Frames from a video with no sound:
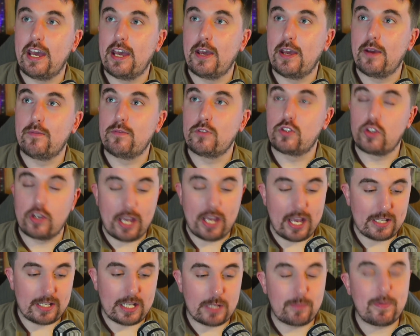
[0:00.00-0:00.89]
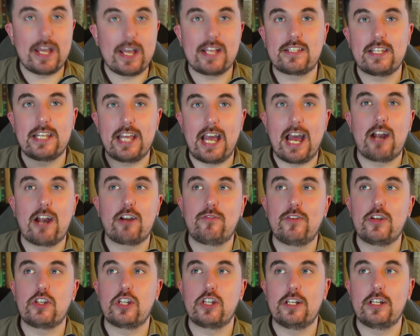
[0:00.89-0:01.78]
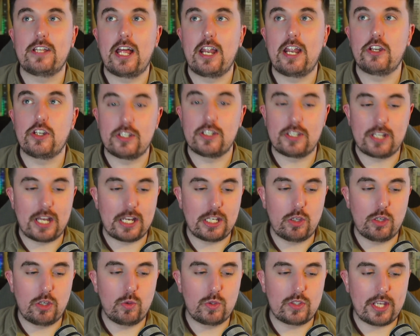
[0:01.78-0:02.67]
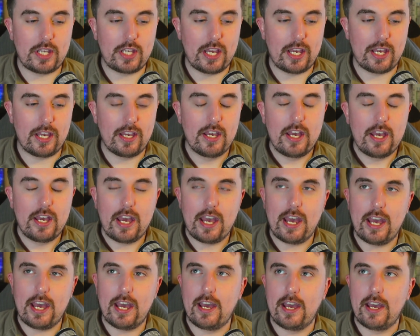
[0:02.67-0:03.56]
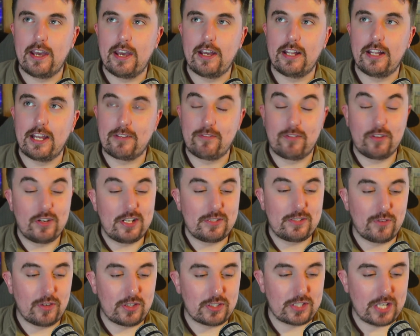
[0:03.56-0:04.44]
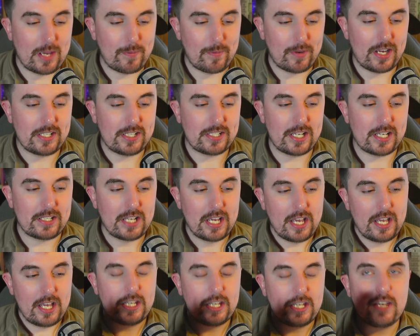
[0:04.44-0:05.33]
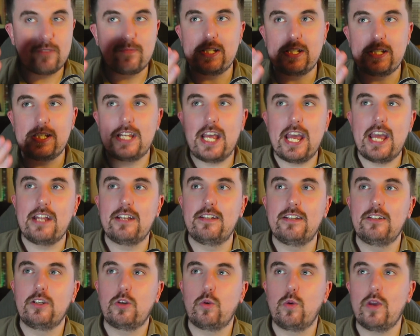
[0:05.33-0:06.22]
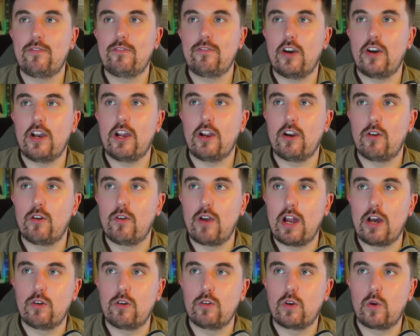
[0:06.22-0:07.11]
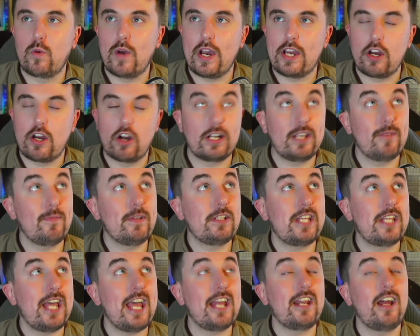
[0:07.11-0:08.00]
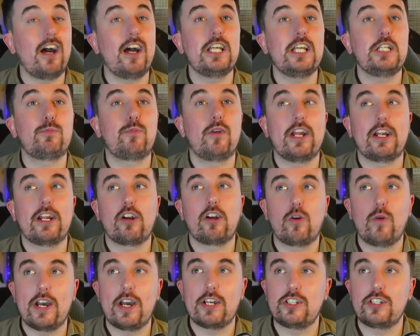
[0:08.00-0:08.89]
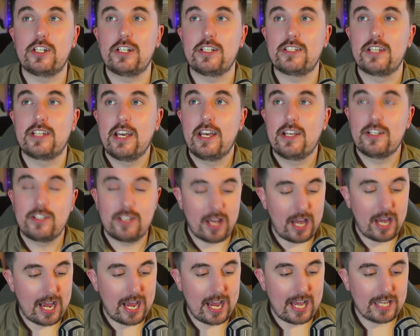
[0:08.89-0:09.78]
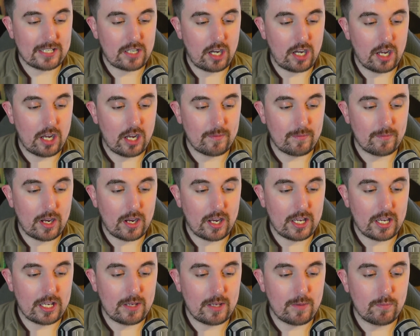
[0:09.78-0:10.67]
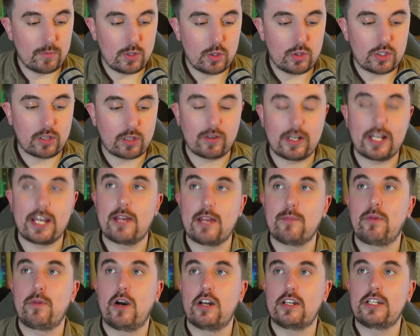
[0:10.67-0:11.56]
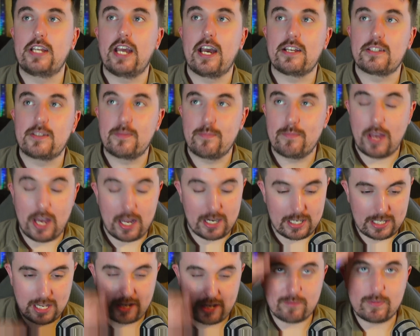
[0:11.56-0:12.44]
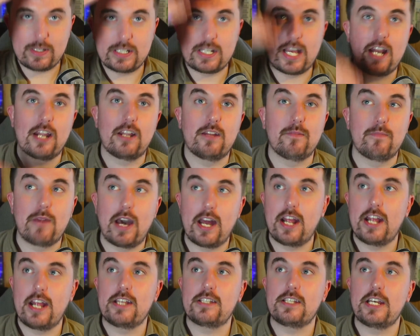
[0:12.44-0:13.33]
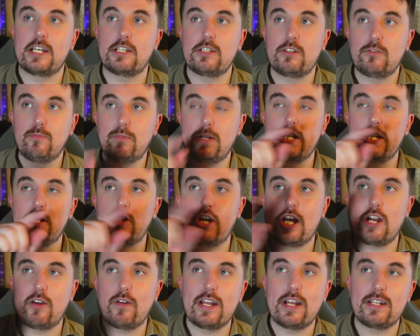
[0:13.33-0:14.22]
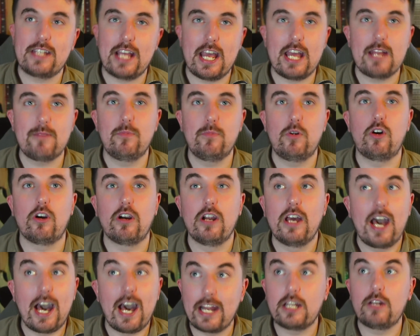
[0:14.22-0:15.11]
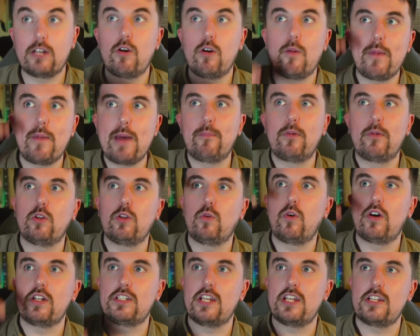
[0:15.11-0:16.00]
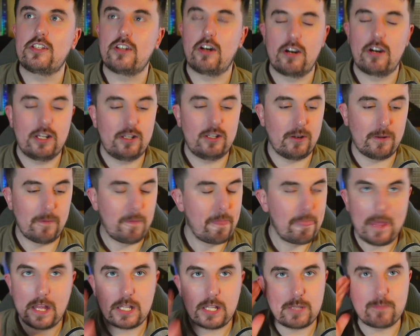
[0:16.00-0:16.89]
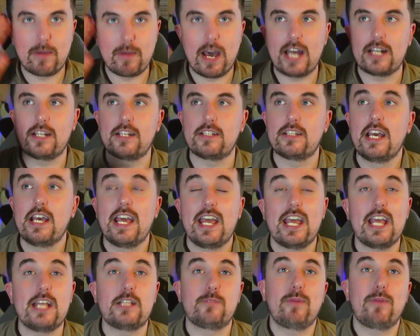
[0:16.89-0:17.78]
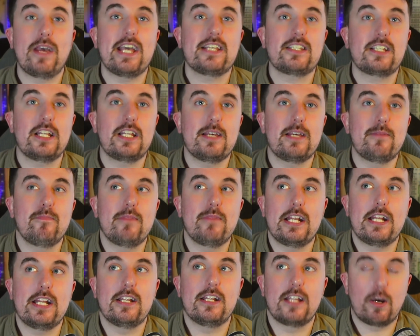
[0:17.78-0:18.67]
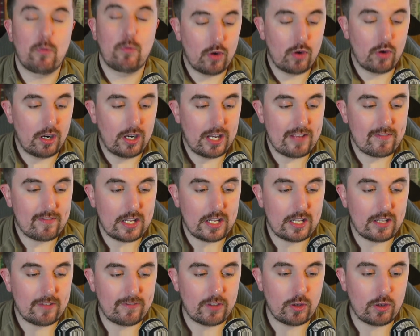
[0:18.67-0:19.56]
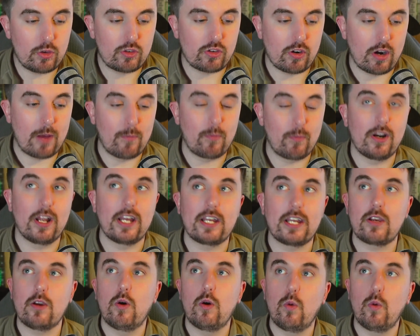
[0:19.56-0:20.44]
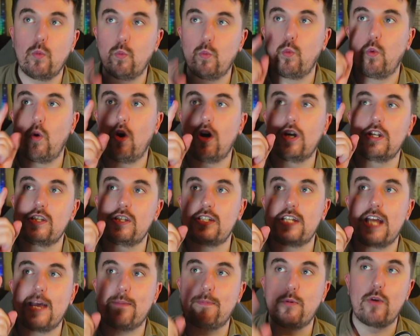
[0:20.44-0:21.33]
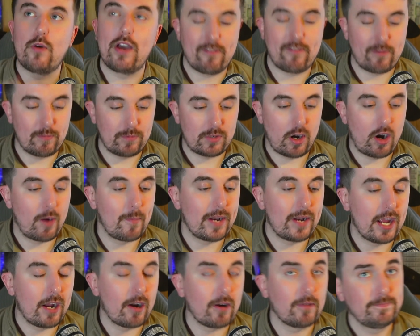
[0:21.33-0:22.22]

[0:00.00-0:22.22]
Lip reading: So yeah, it's basically artificial intelligence that you say, like for this, for example, I says, give me 10 quick fire round or give me 10 icebreaker questions to ask on my music related podcast. And it gave me 10 of them. And then it says, please generate 10 more. And it'll remember the ones that it's already done. It's madness. It's basically meaning that we're living in the future and we're like one step away from Terminator.